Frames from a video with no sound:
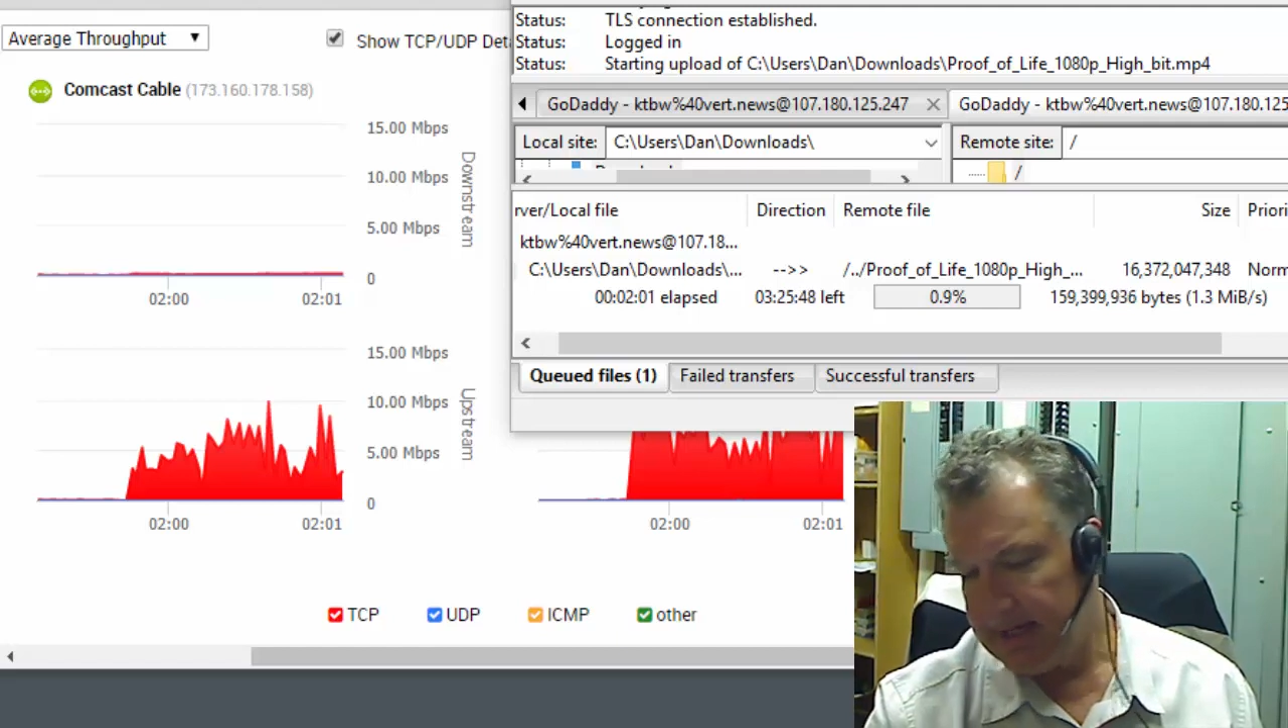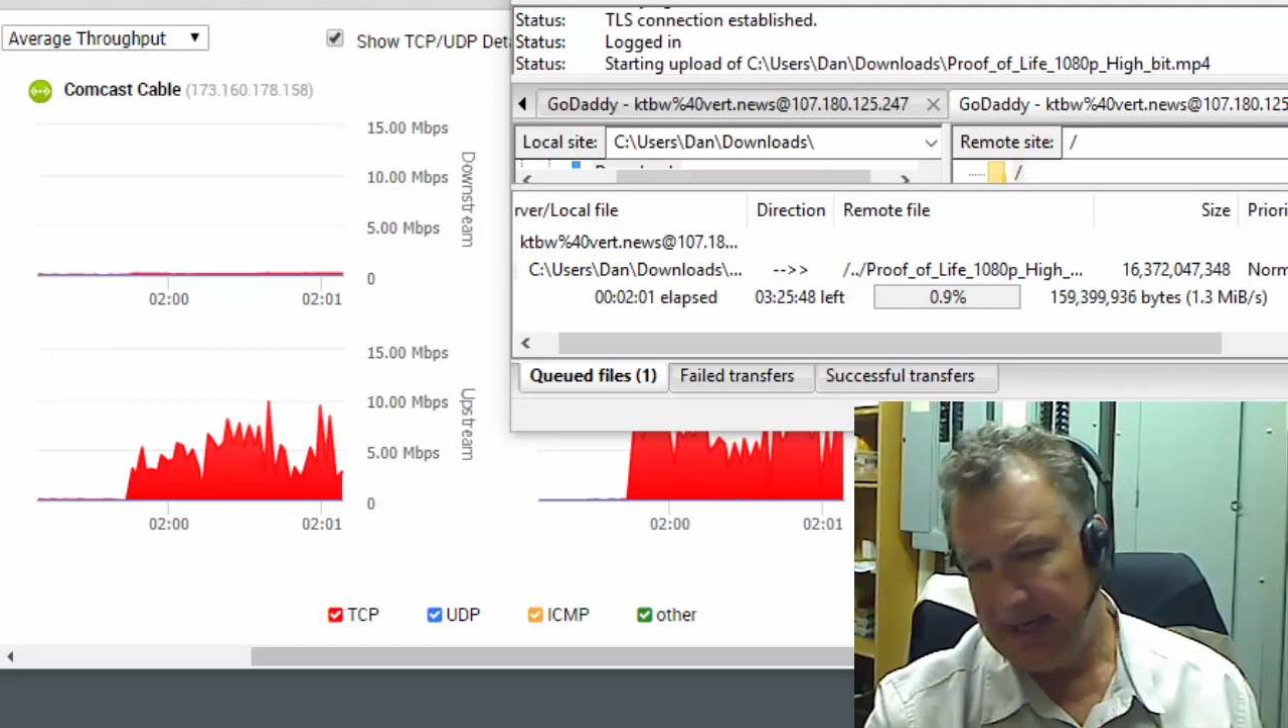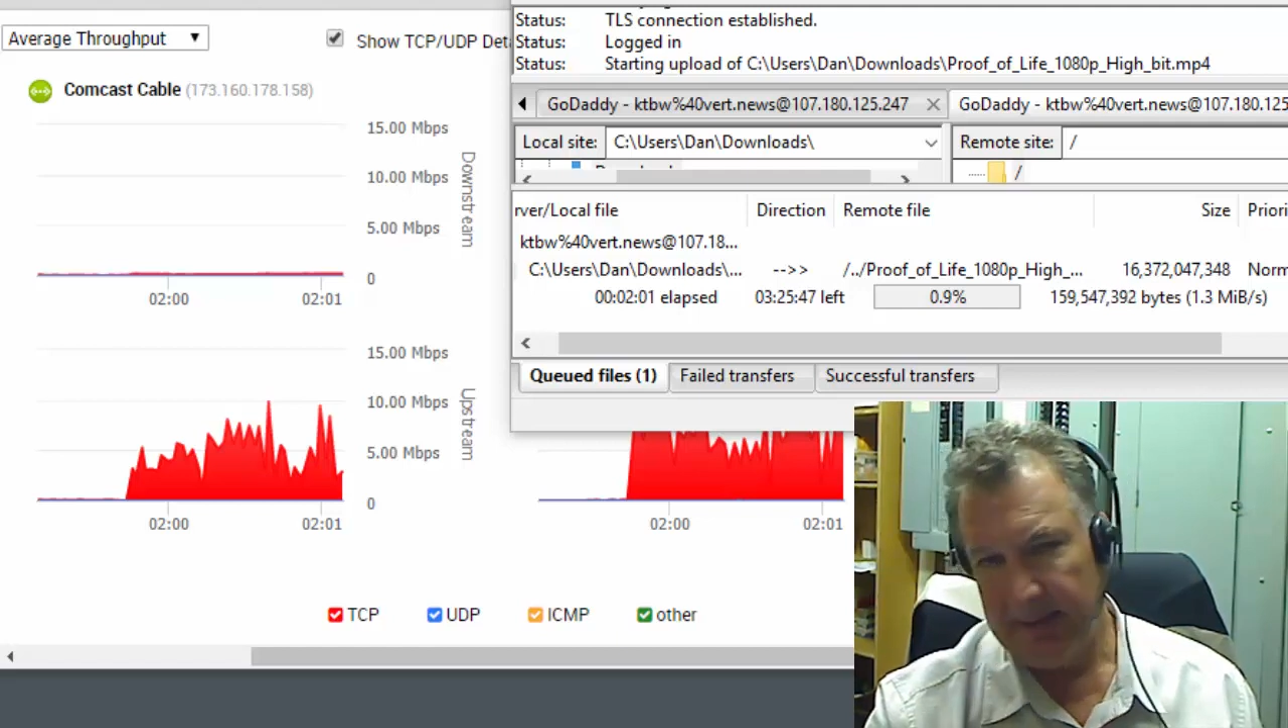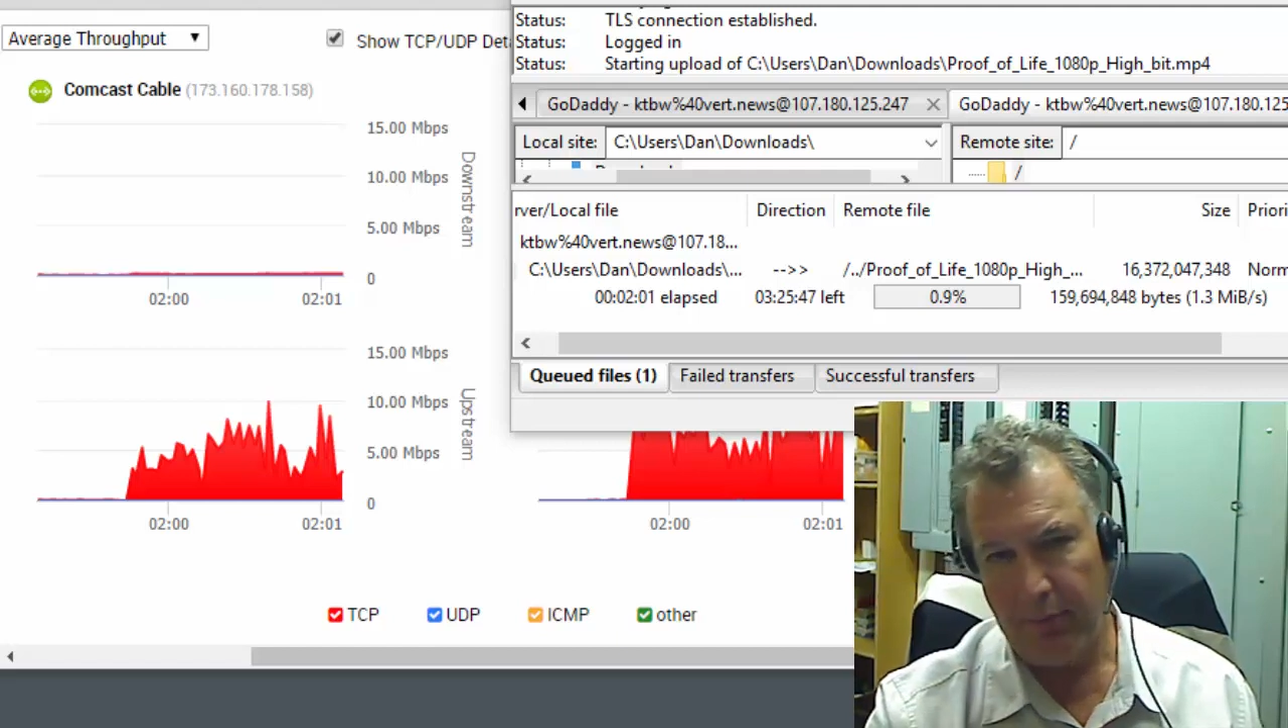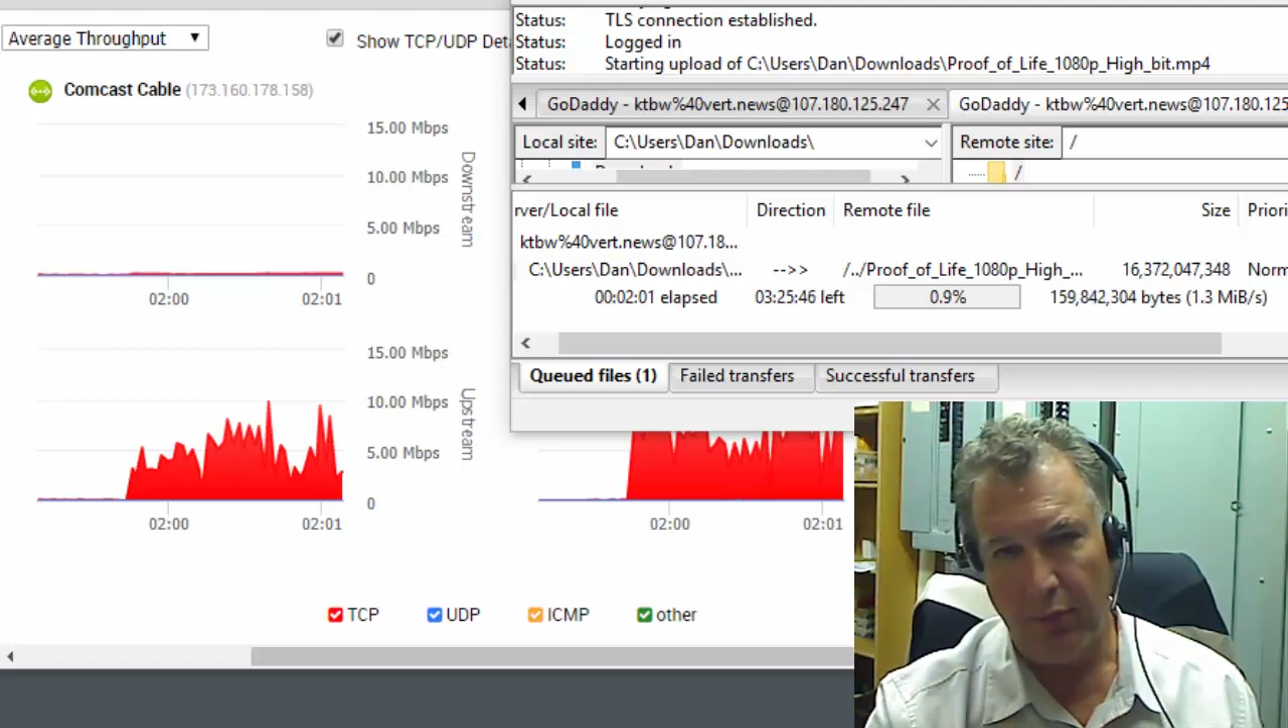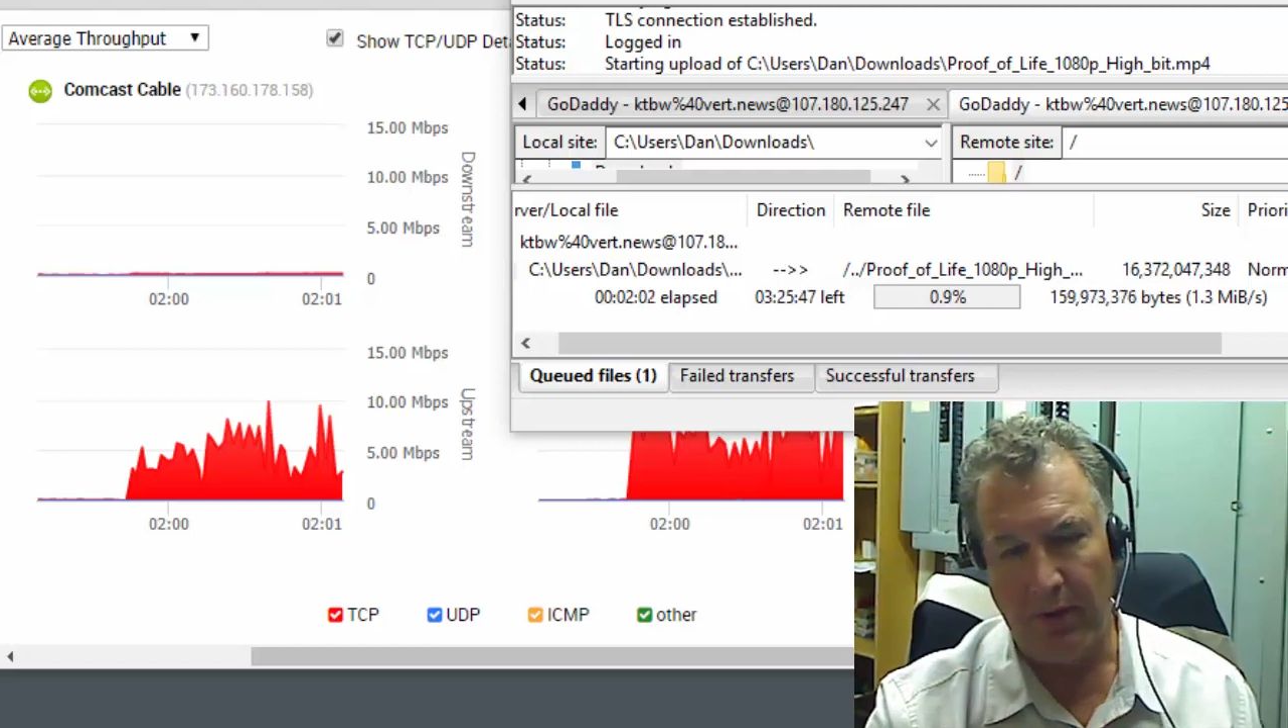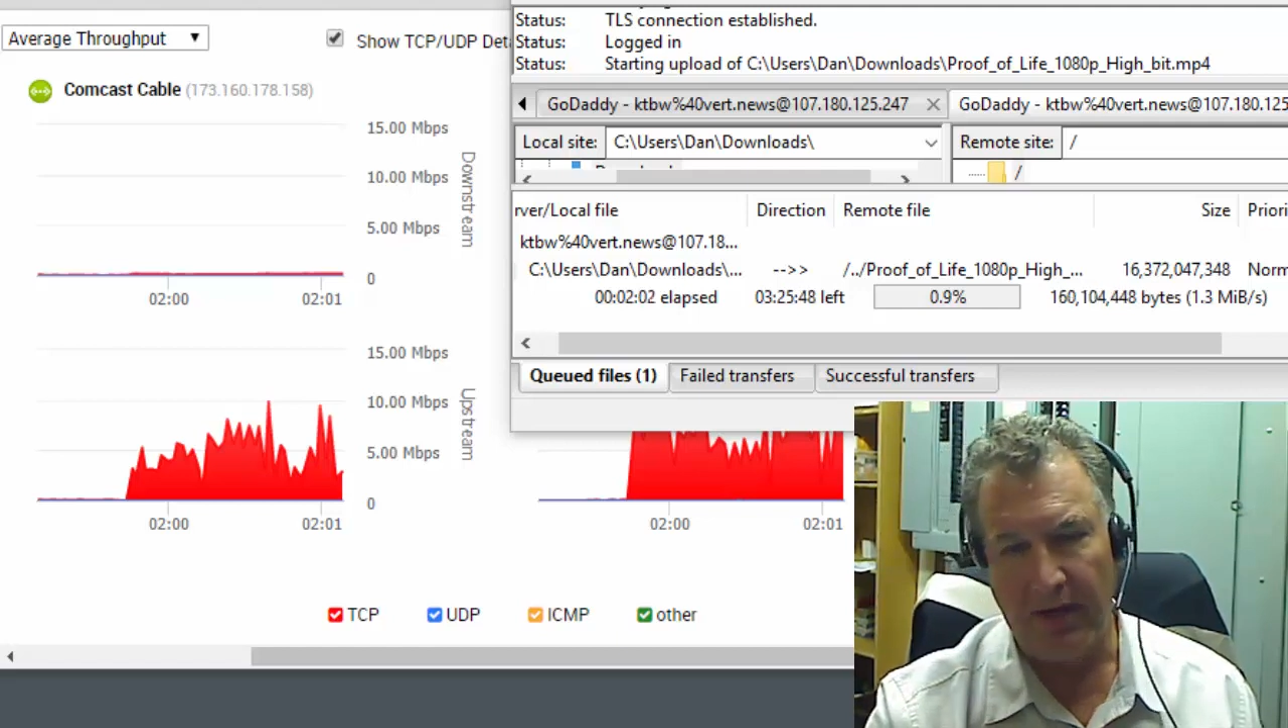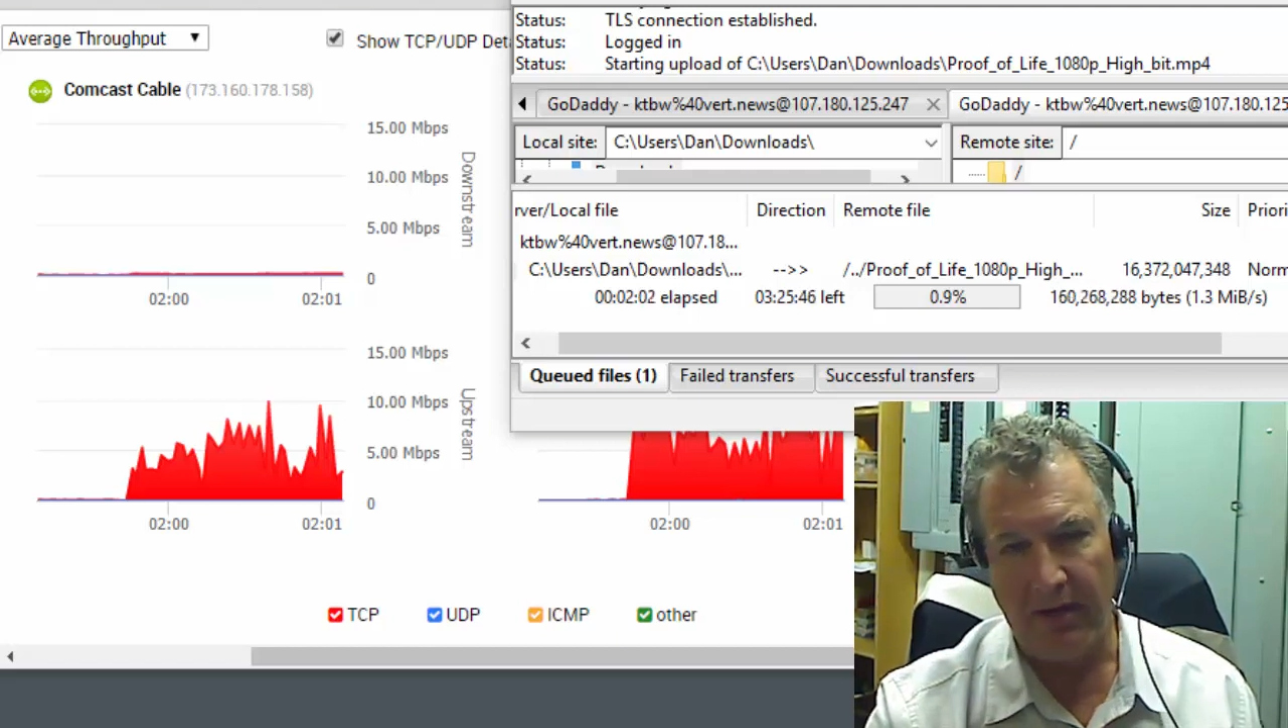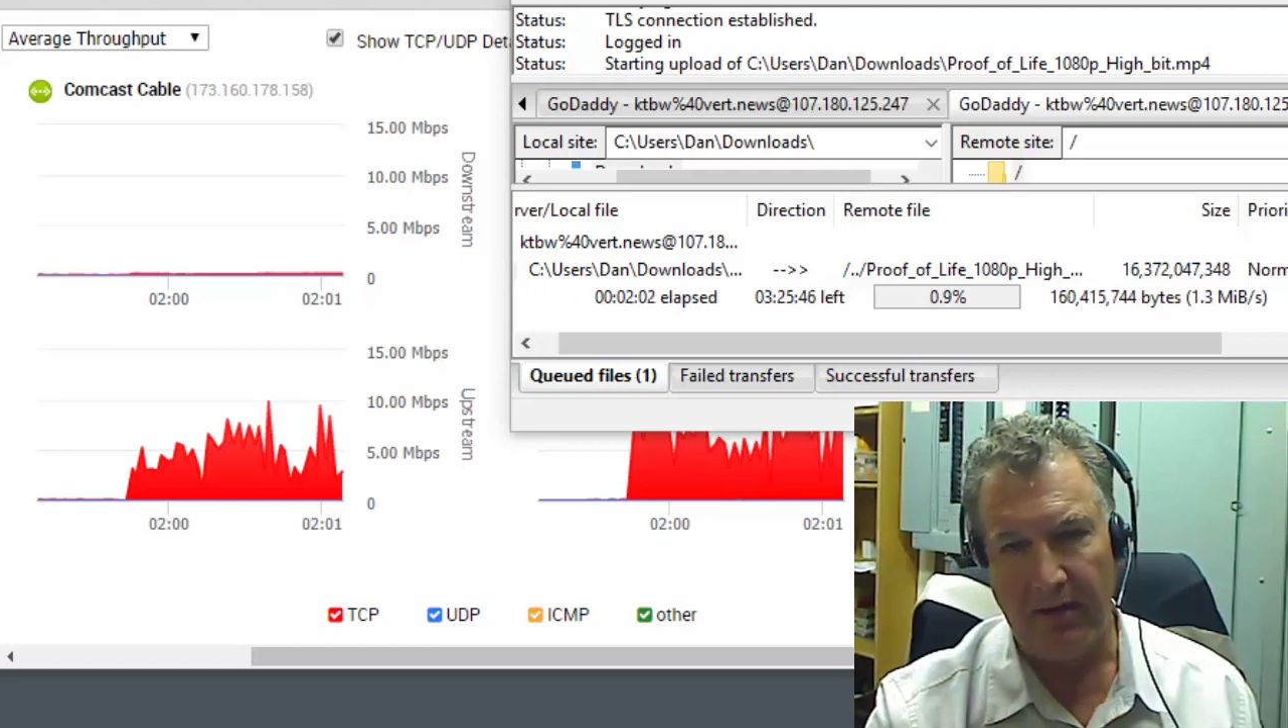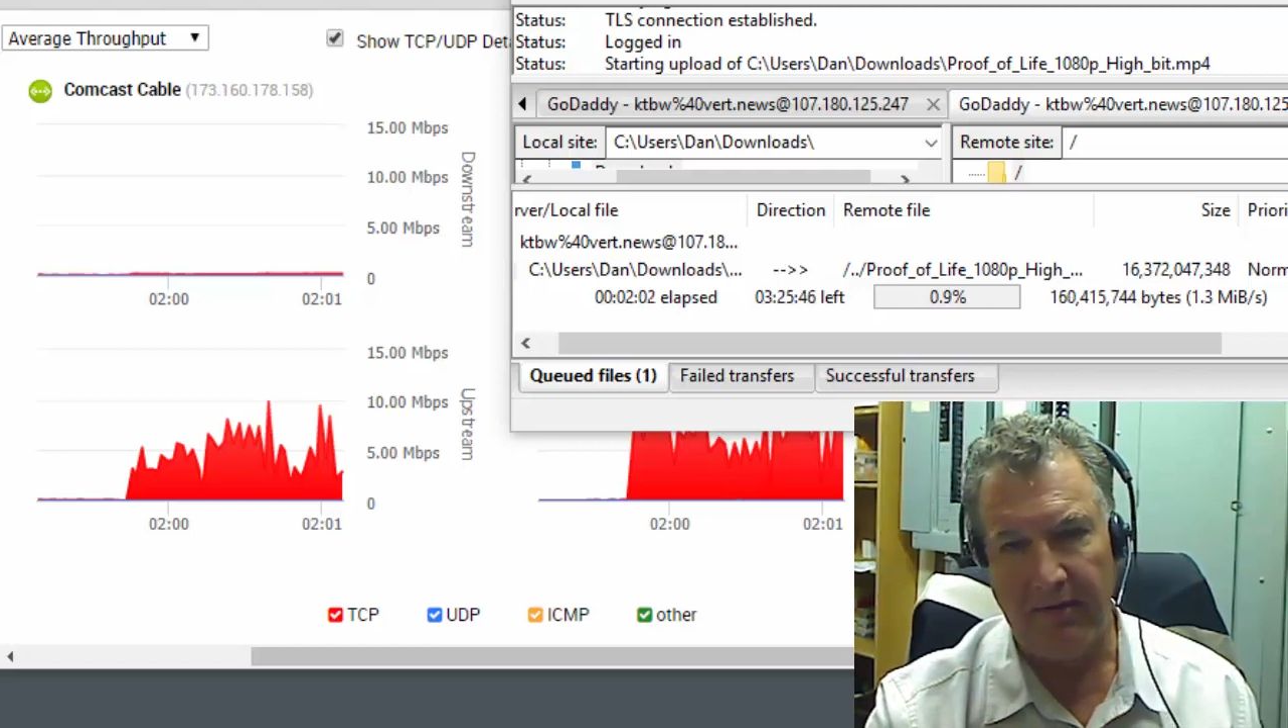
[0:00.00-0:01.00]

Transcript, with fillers: 10.4